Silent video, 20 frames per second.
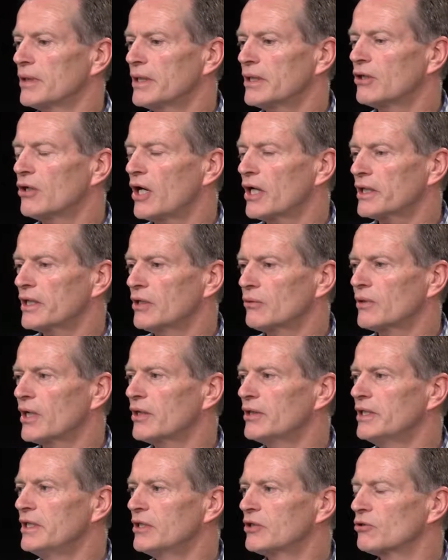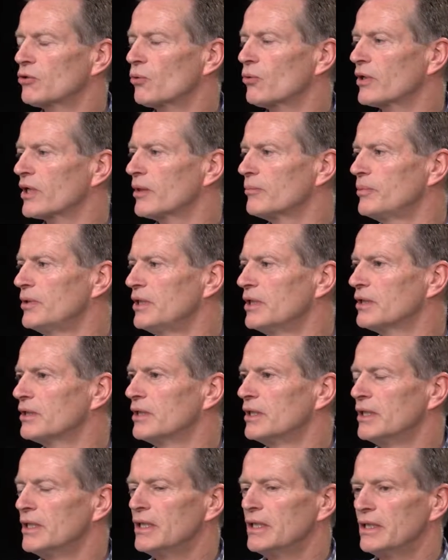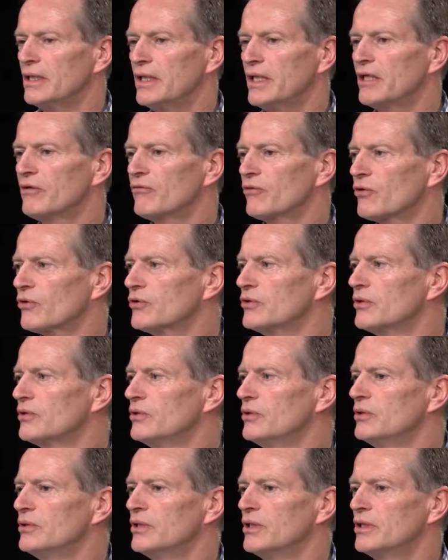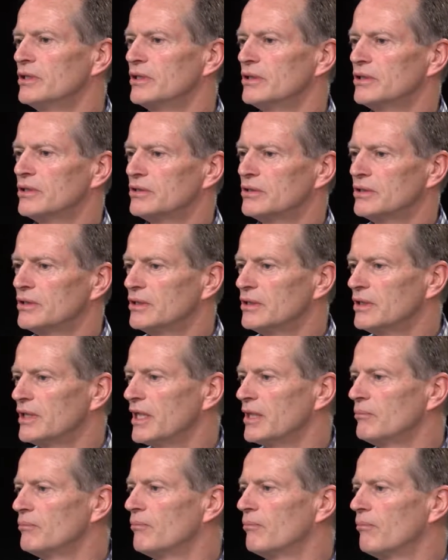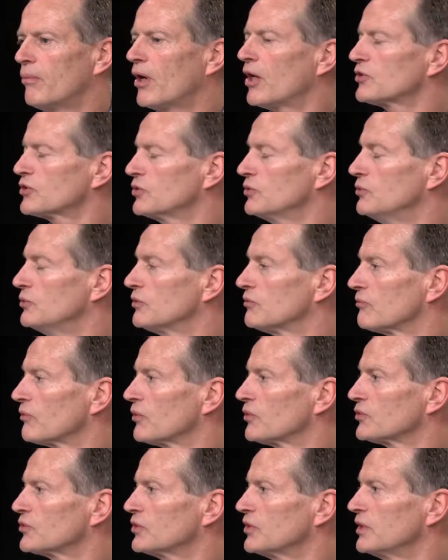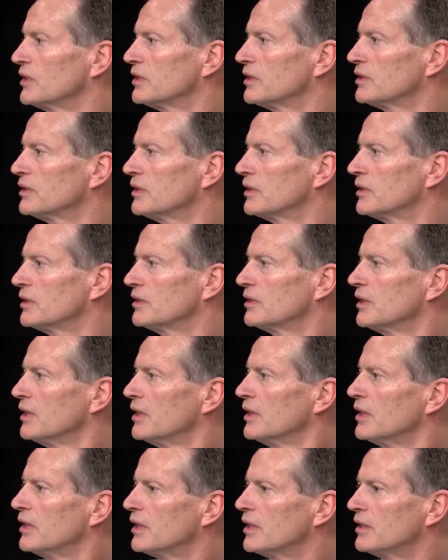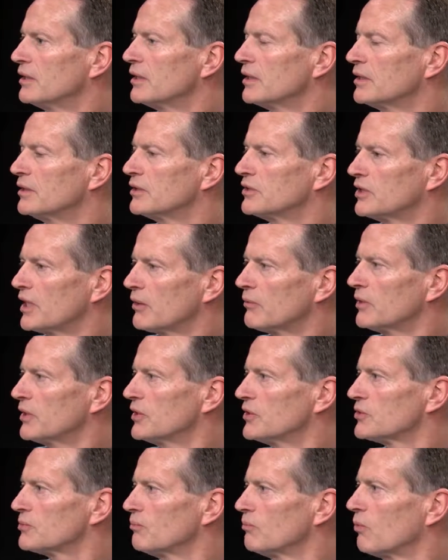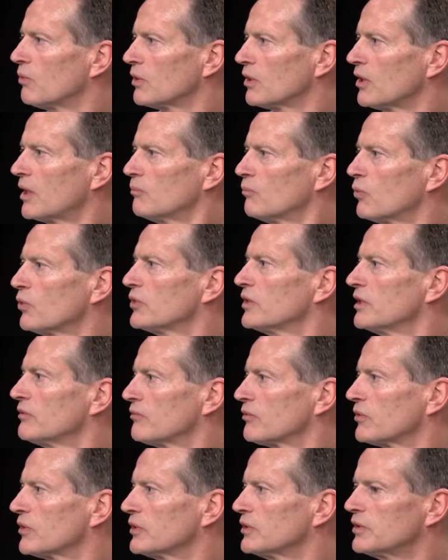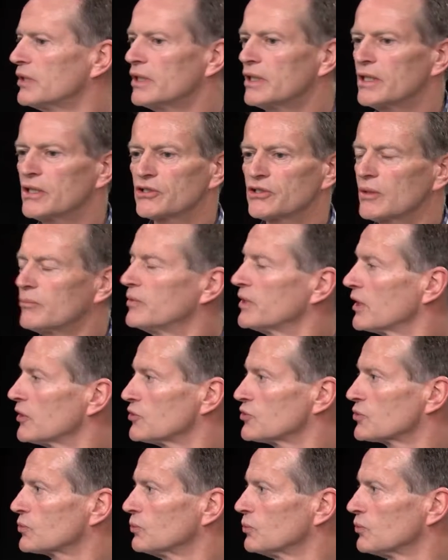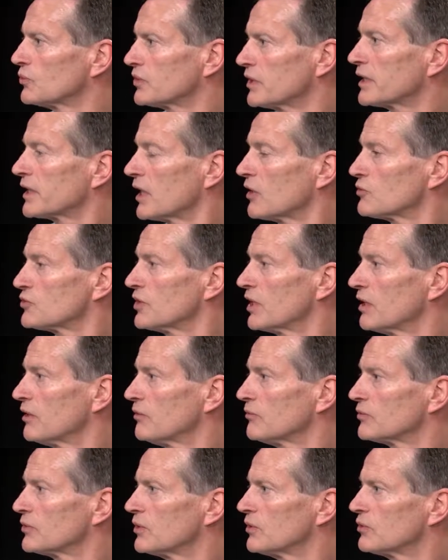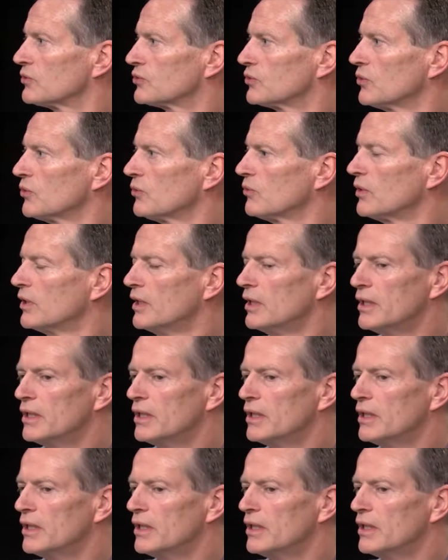hockey around here and growing up here, they have heard the name Boston University and the Terriers a lot more than they've heard some of the other schools like ourselves. Yeah. So